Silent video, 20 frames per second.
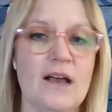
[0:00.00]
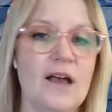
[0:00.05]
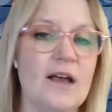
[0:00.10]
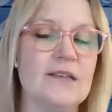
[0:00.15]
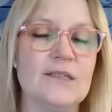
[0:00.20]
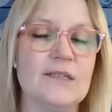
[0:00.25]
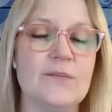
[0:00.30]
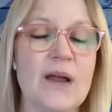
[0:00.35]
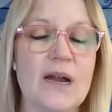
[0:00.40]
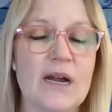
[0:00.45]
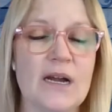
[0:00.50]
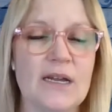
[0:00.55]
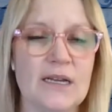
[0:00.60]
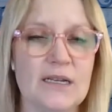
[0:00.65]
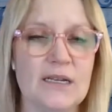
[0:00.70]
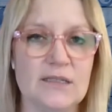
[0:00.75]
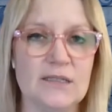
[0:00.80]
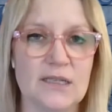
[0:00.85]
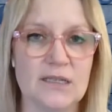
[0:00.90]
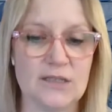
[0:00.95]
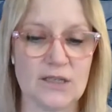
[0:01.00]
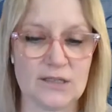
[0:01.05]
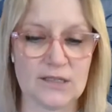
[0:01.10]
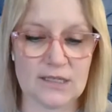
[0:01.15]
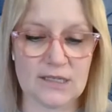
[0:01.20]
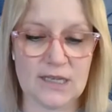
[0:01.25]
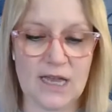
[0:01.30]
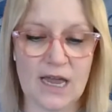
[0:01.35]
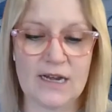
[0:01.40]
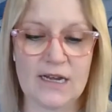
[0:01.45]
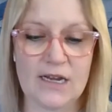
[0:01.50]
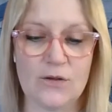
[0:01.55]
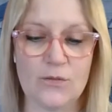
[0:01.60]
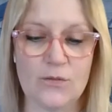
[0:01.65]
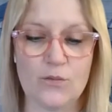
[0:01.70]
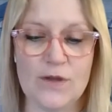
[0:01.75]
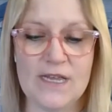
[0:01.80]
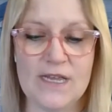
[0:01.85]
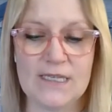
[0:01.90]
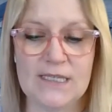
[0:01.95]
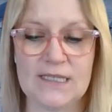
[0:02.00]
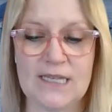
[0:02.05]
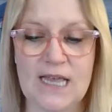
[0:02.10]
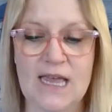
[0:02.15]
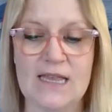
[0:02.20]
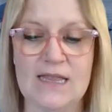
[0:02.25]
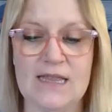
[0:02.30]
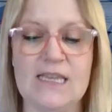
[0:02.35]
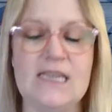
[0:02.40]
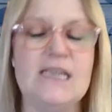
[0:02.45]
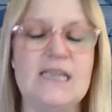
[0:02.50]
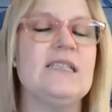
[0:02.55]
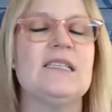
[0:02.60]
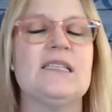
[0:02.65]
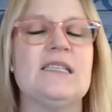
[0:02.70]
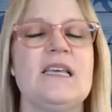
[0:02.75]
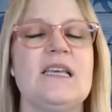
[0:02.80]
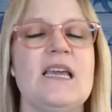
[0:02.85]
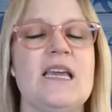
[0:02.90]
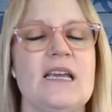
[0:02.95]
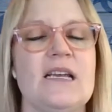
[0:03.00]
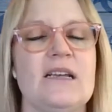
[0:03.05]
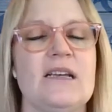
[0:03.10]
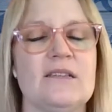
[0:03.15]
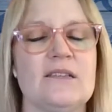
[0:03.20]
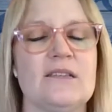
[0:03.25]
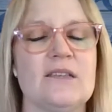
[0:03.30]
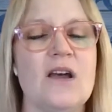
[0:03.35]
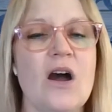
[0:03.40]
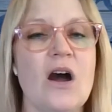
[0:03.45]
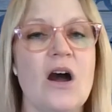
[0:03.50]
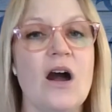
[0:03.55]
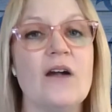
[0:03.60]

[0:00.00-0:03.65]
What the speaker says: as Americans, as a society, we say these things